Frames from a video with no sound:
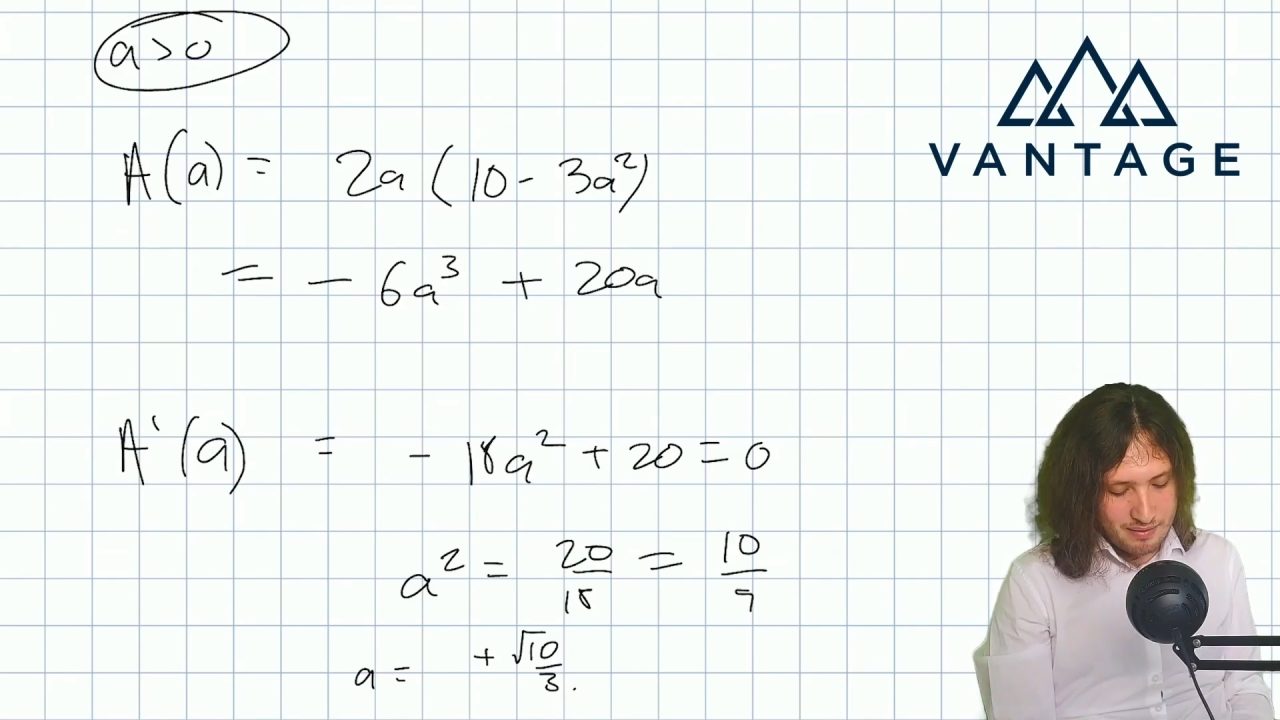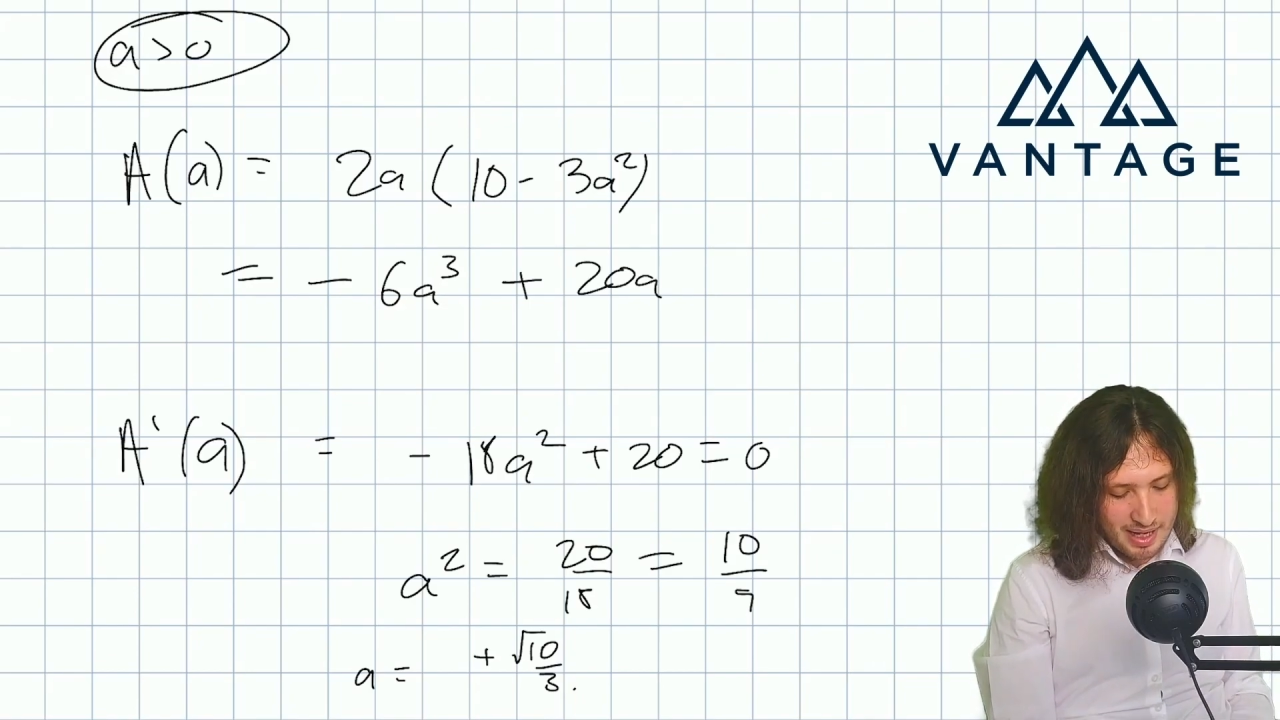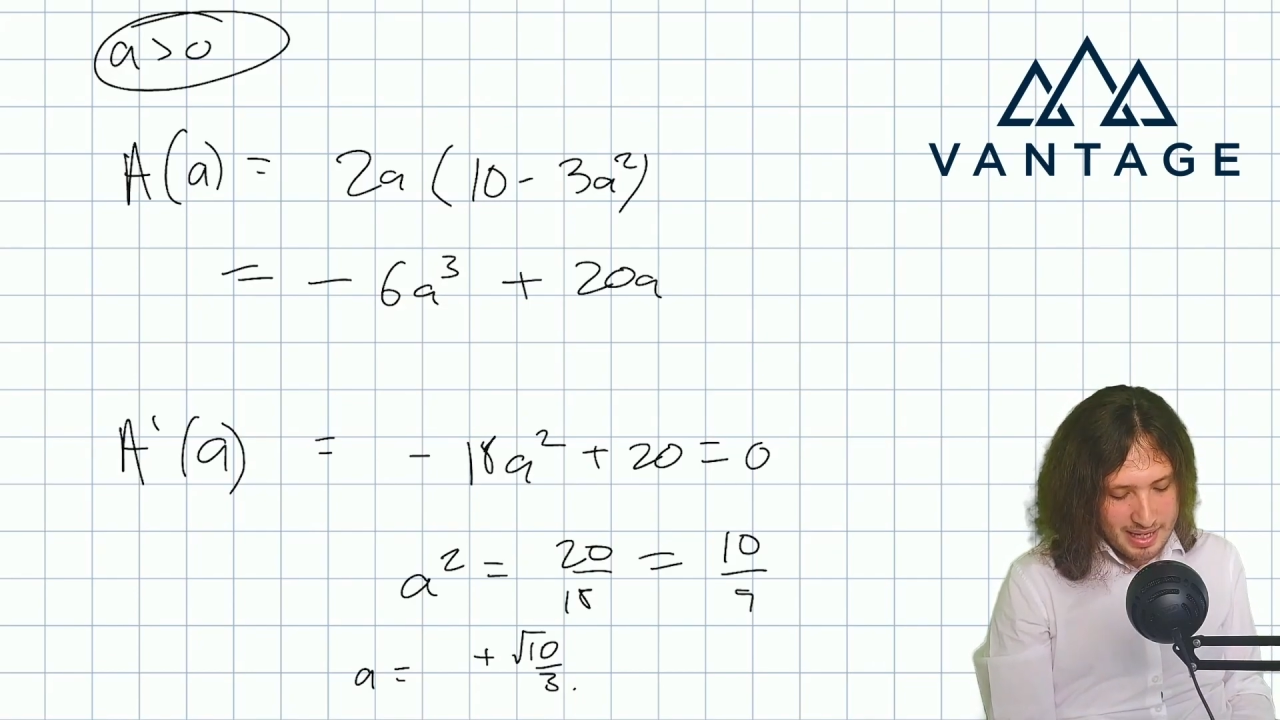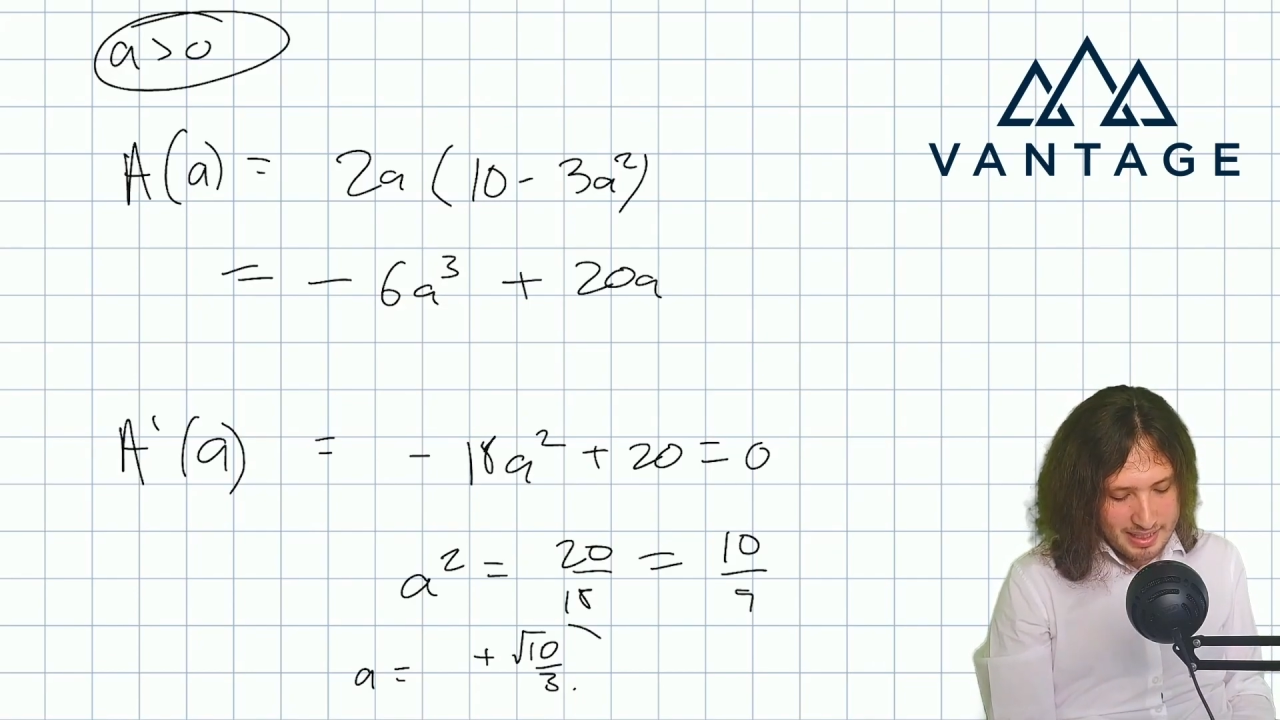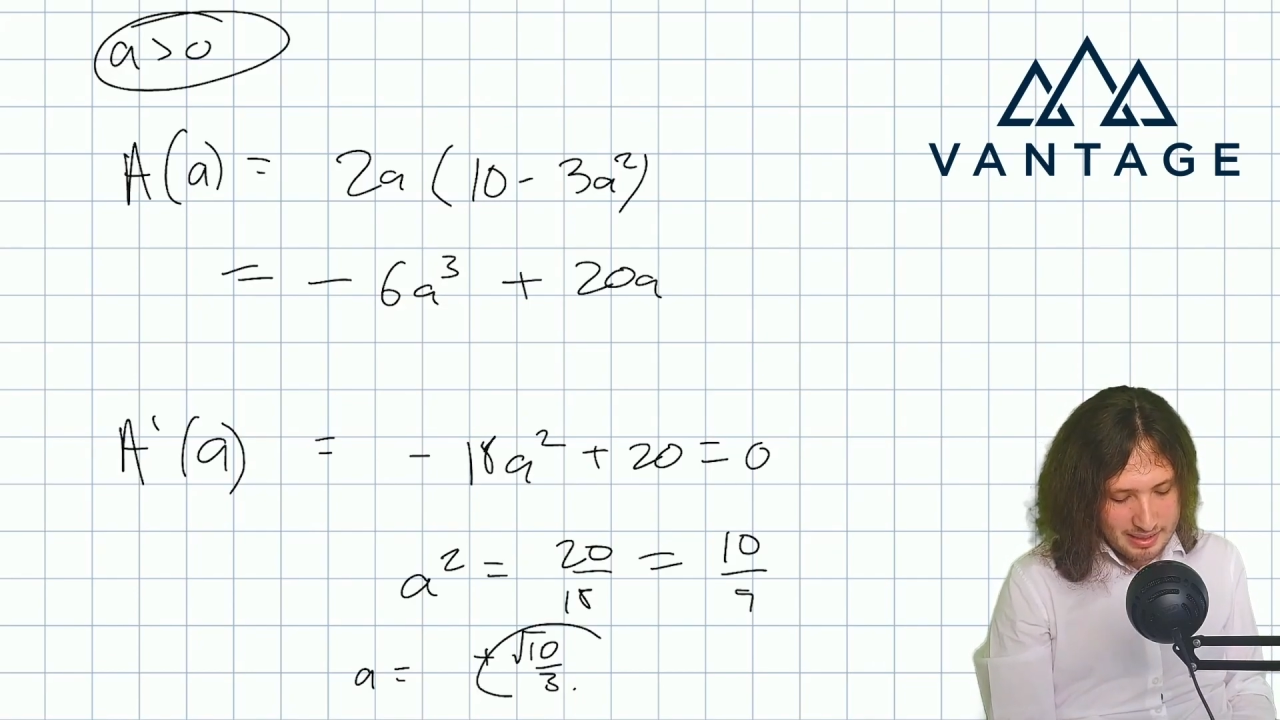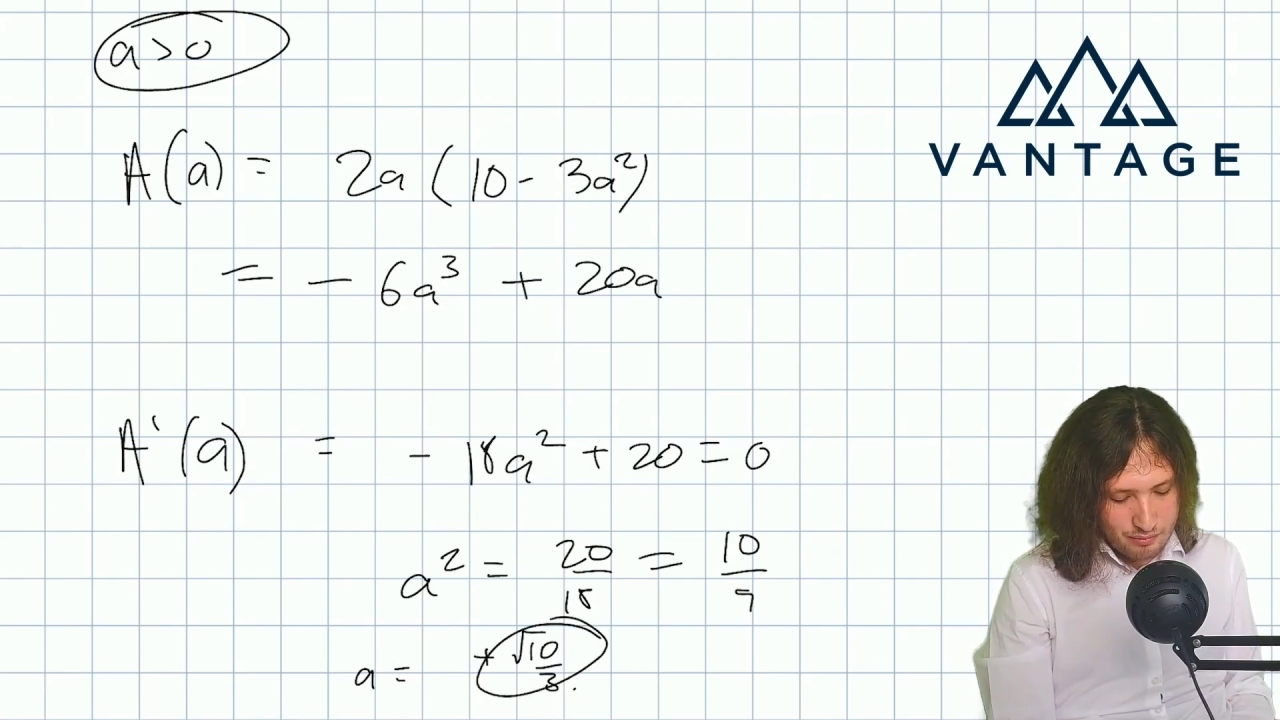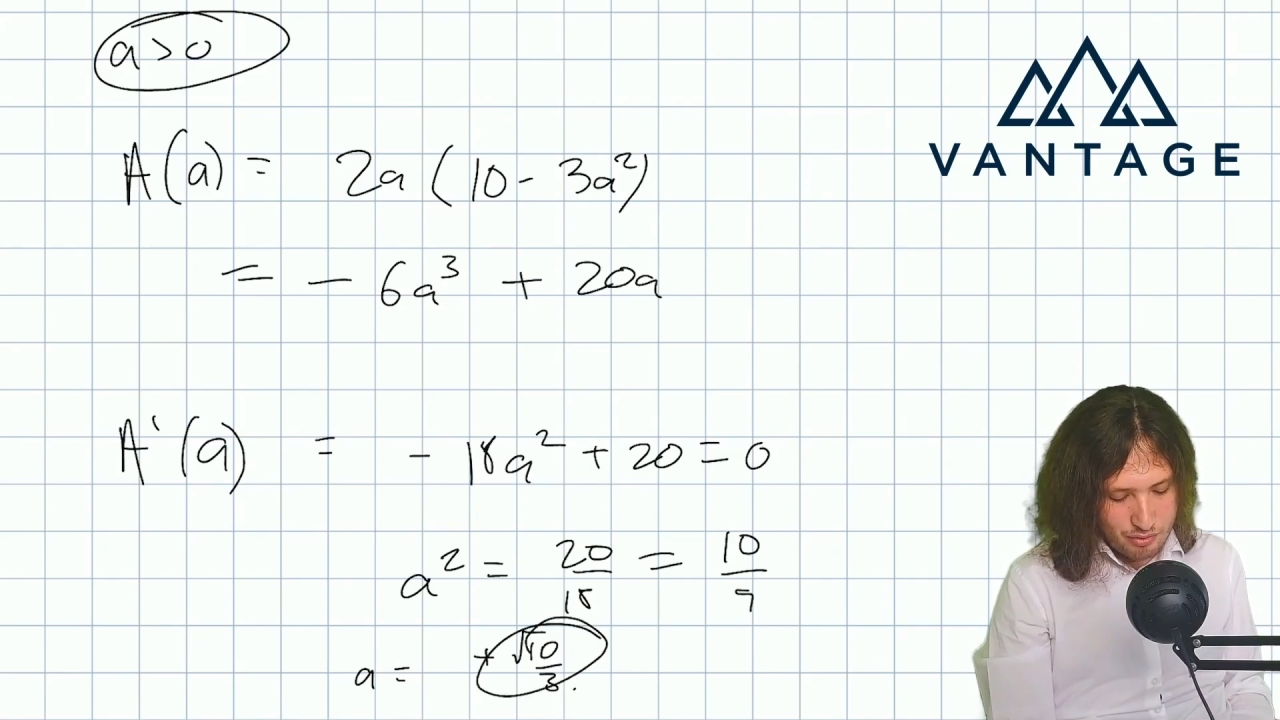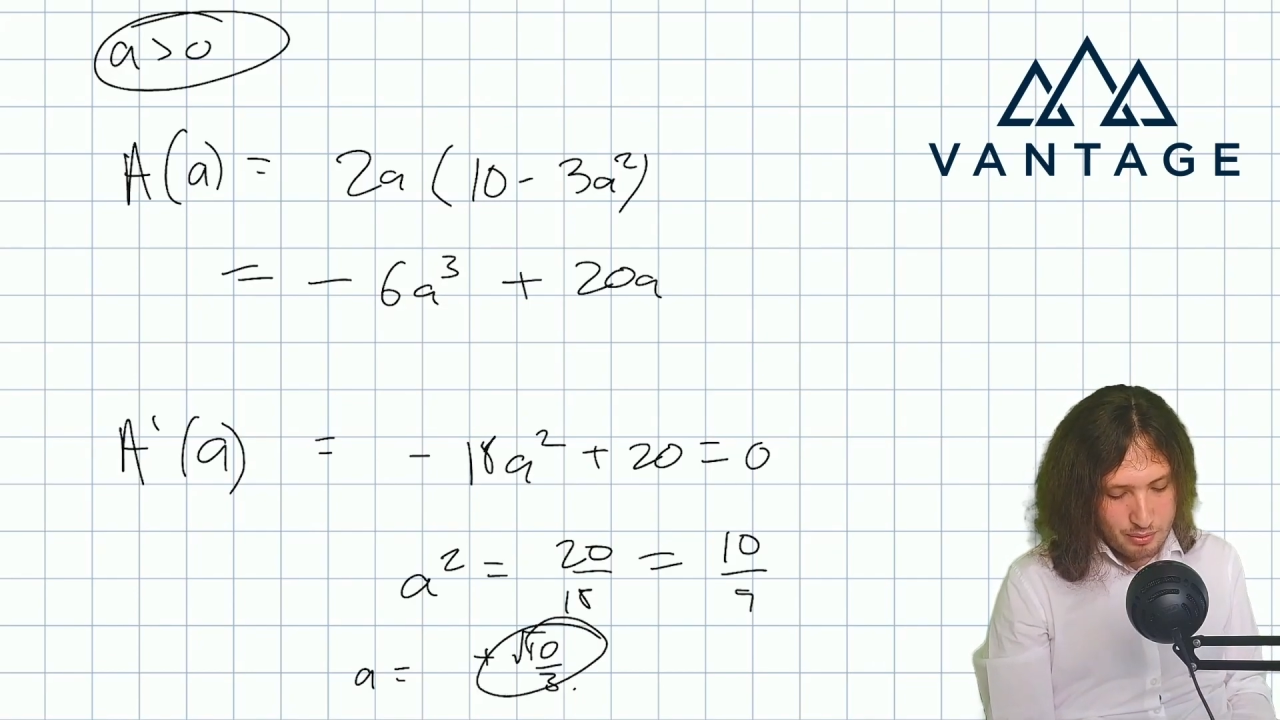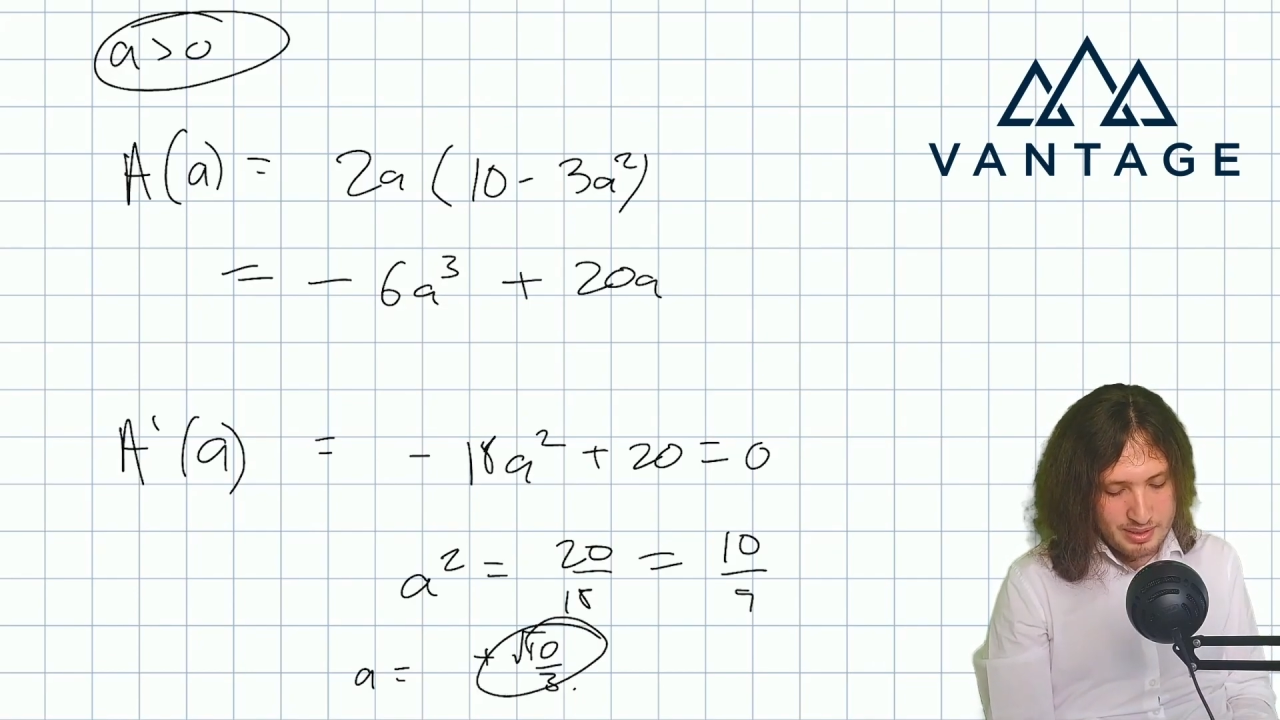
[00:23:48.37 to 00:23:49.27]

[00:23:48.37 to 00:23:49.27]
A is at root